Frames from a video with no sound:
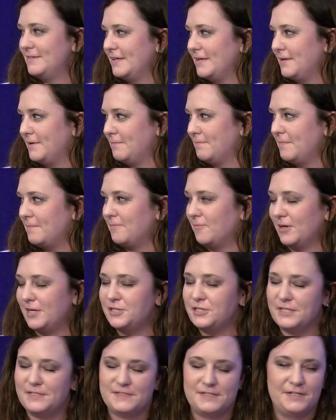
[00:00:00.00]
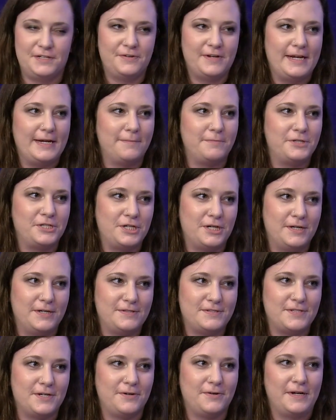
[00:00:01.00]
and, regions in New Hampshire,
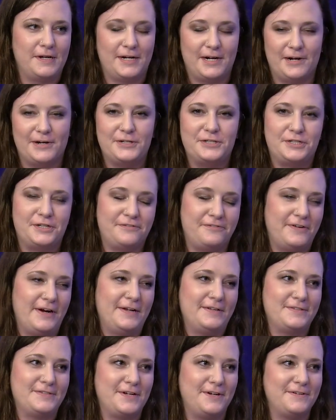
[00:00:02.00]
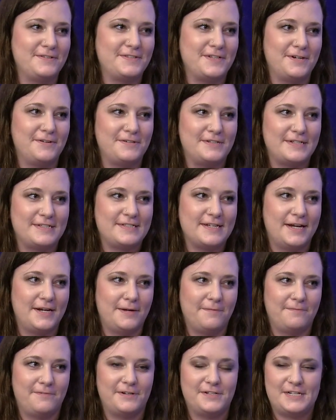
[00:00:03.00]
and so encourage your friends also to sign
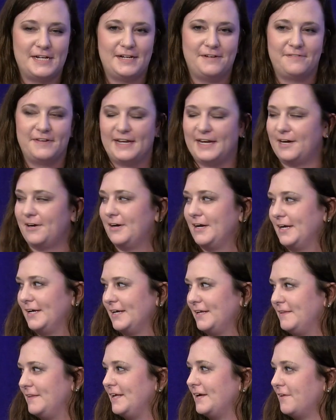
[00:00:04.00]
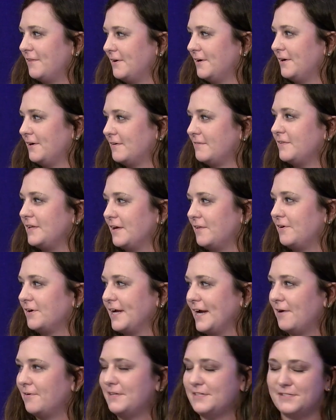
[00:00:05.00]
up for Day of Caring in the other the other
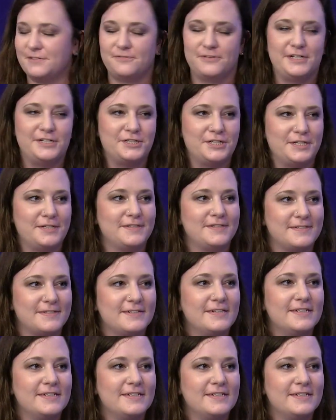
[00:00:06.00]
counties and regions.